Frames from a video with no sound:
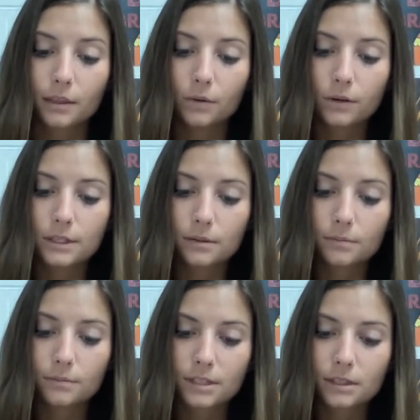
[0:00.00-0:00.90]
There was
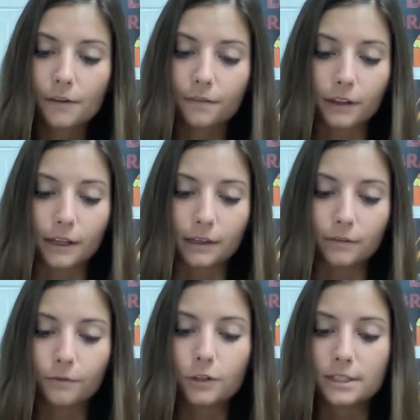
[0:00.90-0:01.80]
some scuffling
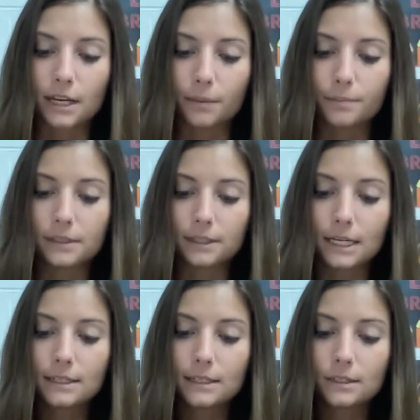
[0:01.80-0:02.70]
and footsteps, and
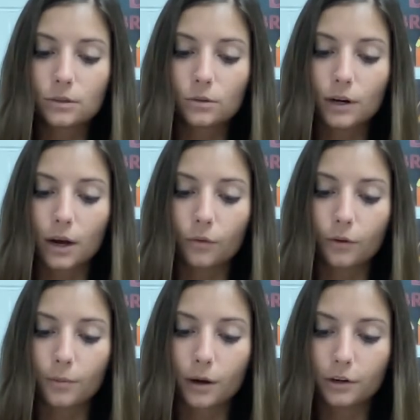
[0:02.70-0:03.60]
Daisy scooted
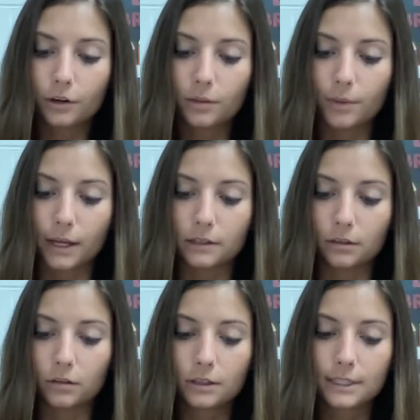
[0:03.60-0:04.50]
out from under the bed
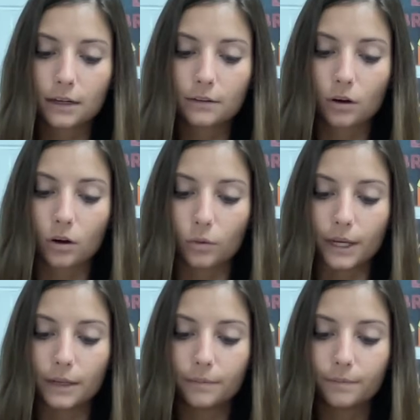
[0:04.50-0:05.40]
to look down the
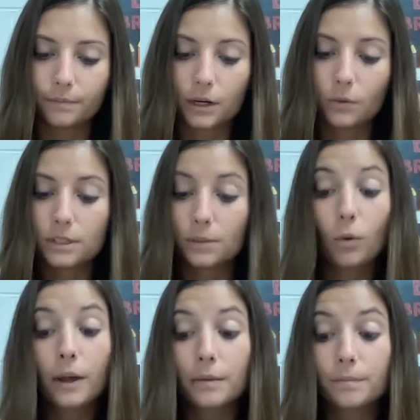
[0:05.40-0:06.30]
hallway. There was a
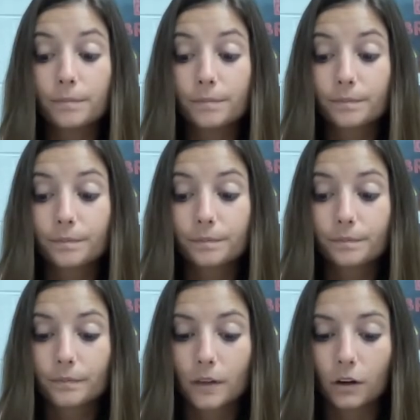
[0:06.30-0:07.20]
boy.
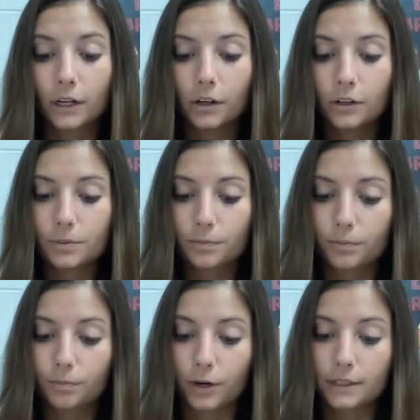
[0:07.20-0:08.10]
Her ears
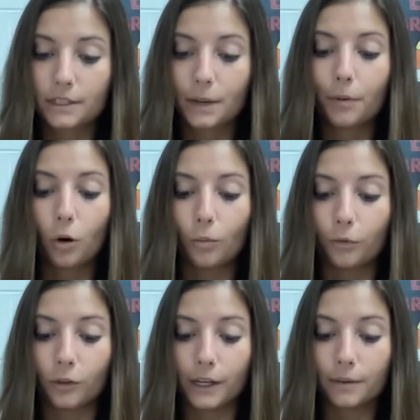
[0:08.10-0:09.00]
pricked up
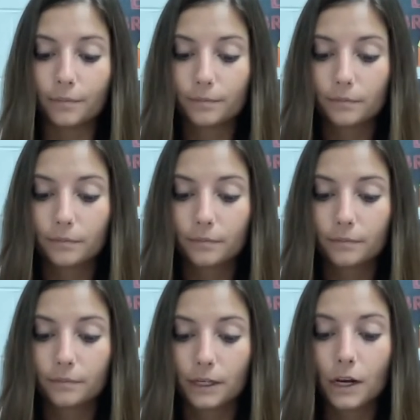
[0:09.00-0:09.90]
hopefully.
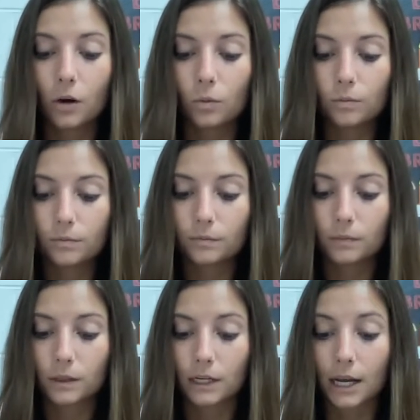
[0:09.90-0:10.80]
No,
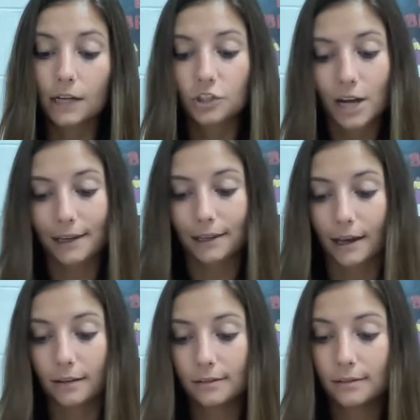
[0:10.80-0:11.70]
not Jack
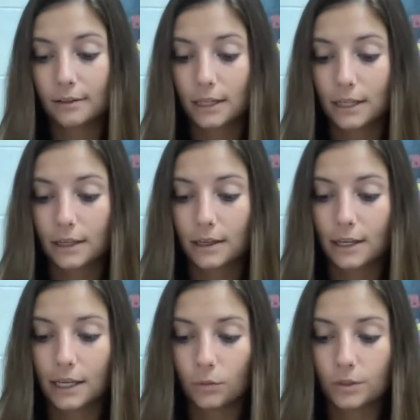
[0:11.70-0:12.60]
yet.
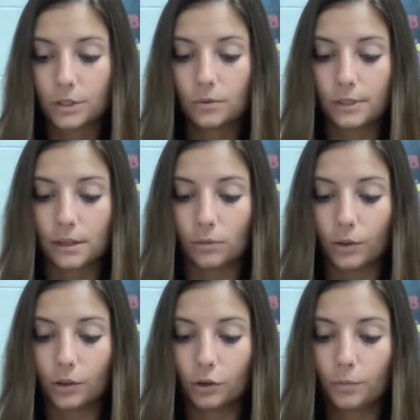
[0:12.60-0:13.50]
It was Susan
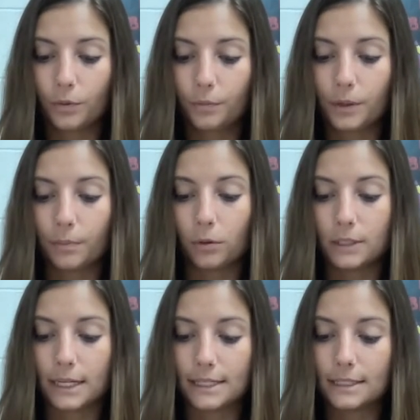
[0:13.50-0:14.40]
with a group of people
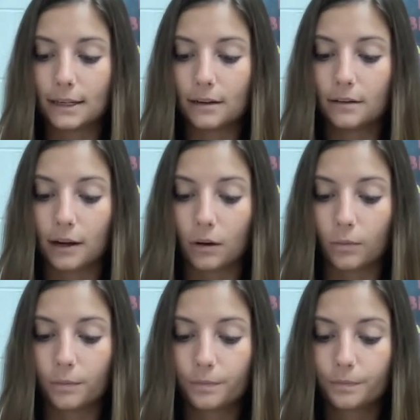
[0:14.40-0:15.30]
Daisy didn't know.